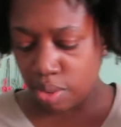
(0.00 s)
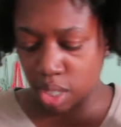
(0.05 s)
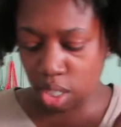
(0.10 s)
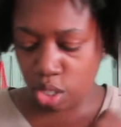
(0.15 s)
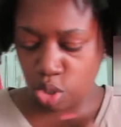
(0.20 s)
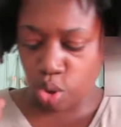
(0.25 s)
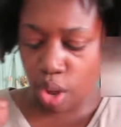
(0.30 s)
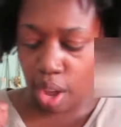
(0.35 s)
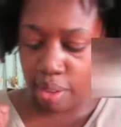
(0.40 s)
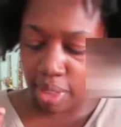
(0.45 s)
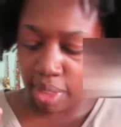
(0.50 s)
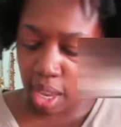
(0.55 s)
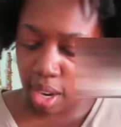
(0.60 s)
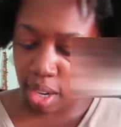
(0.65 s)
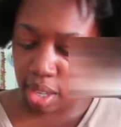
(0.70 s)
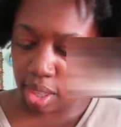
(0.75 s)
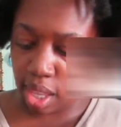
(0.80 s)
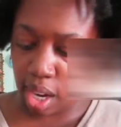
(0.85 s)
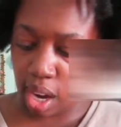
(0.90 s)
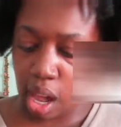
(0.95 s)
You have that
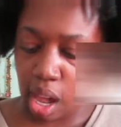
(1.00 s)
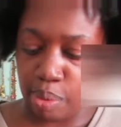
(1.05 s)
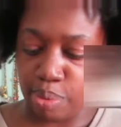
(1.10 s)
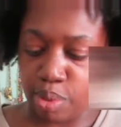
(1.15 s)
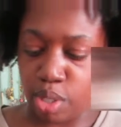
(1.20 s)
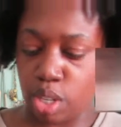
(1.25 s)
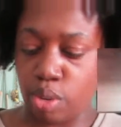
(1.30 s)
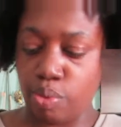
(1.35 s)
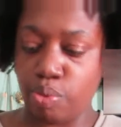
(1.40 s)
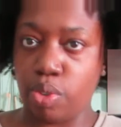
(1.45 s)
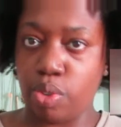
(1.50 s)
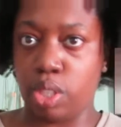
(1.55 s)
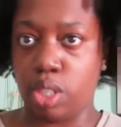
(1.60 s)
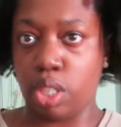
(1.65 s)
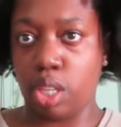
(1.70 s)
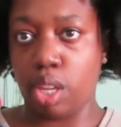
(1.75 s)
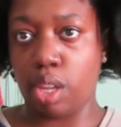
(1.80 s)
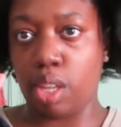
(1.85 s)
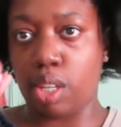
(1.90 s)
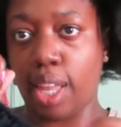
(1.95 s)
option with
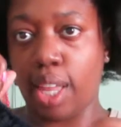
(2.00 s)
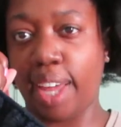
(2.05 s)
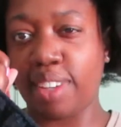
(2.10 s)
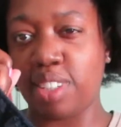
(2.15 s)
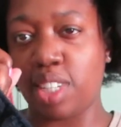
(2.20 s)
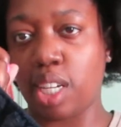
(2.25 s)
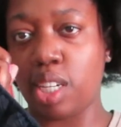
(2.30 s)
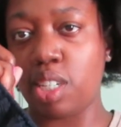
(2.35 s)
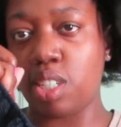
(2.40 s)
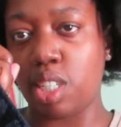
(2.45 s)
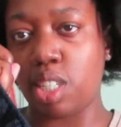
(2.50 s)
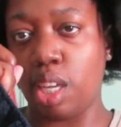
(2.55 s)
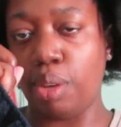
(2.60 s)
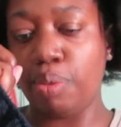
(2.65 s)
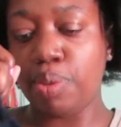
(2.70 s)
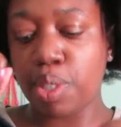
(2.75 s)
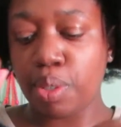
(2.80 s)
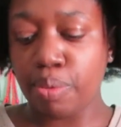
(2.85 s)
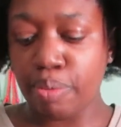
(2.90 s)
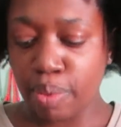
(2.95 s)
the elastic in the
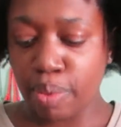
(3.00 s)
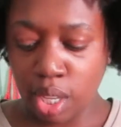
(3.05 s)
sleeves.